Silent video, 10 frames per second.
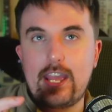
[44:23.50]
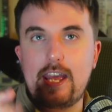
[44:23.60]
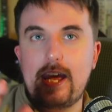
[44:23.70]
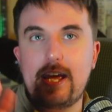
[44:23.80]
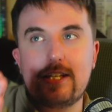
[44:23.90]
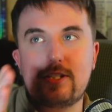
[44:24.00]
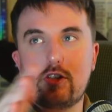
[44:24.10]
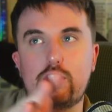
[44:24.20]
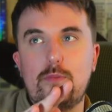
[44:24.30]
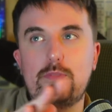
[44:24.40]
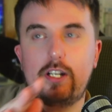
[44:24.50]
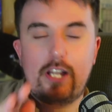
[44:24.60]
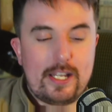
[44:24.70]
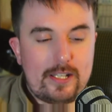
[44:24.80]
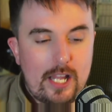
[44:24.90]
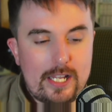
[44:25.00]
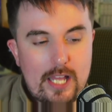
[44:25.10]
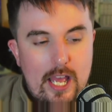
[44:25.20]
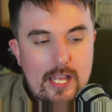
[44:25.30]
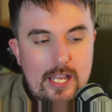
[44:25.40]
Is there something like
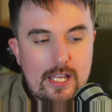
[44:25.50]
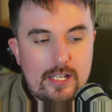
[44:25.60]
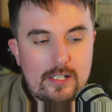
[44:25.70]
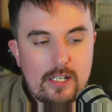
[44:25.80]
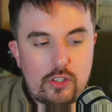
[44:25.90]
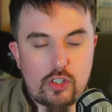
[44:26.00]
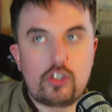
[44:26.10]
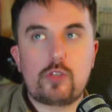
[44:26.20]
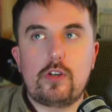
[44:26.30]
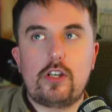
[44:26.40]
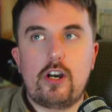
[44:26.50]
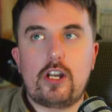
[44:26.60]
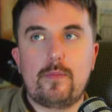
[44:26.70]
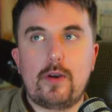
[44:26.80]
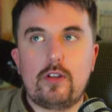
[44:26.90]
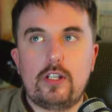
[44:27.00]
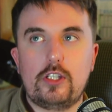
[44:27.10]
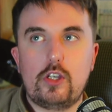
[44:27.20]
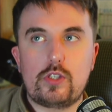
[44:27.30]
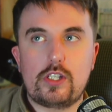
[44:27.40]
that in just when you're talking about
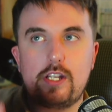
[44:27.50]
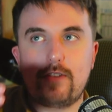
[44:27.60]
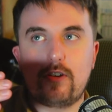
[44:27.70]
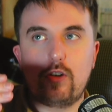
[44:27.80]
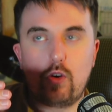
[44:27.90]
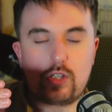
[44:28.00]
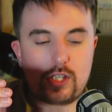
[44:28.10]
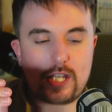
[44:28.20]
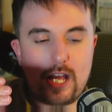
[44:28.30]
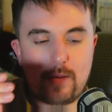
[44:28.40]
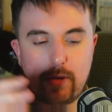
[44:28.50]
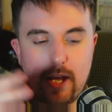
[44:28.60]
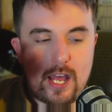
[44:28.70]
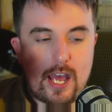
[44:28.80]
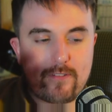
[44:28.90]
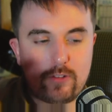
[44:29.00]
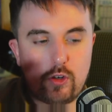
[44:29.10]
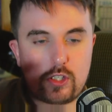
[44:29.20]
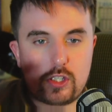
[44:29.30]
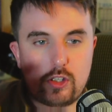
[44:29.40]
using the different notes of scale and playing half
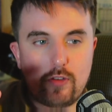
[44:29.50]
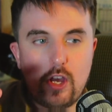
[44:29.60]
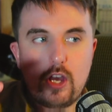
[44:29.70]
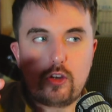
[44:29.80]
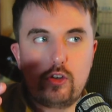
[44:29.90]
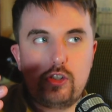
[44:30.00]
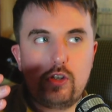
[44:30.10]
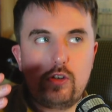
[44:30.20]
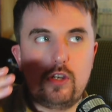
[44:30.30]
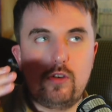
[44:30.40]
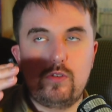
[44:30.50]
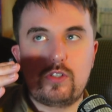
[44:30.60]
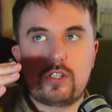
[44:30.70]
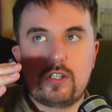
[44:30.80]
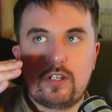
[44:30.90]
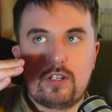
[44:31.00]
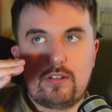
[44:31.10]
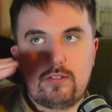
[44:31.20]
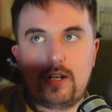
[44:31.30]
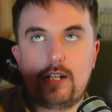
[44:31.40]
notes and stuff? Could you use
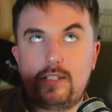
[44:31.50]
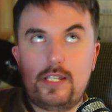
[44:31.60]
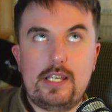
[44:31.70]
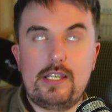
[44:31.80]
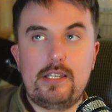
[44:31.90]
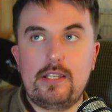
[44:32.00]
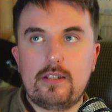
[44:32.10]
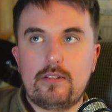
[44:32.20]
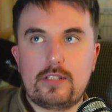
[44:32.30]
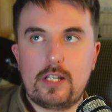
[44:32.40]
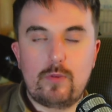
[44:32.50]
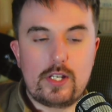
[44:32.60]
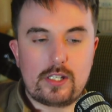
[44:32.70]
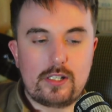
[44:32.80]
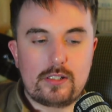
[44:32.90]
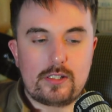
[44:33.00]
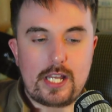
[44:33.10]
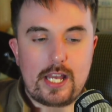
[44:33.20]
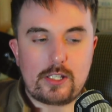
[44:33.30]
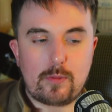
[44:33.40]
a D tin whistle,
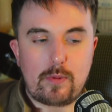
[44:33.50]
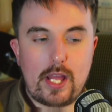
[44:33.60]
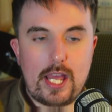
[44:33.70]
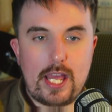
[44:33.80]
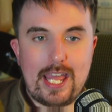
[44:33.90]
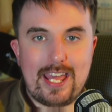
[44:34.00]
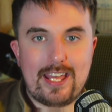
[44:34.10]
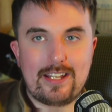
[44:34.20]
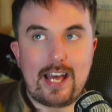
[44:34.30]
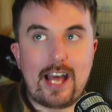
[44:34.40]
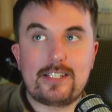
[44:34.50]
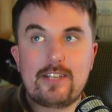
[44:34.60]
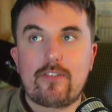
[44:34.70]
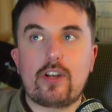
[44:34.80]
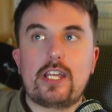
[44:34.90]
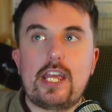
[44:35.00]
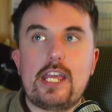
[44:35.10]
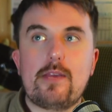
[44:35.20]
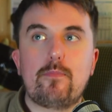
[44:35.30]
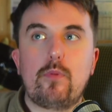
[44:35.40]
say, to play in a different
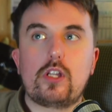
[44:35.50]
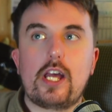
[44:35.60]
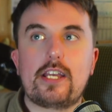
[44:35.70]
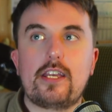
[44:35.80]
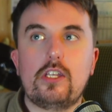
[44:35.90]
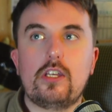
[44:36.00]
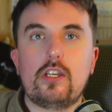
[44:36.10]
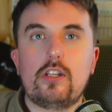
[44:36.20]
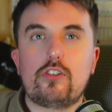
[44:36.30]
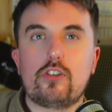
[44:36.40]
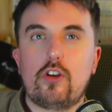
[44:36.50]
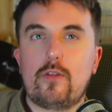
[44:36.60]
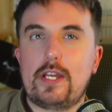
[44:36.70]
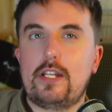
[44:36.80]
key? But like, do you know what I mean?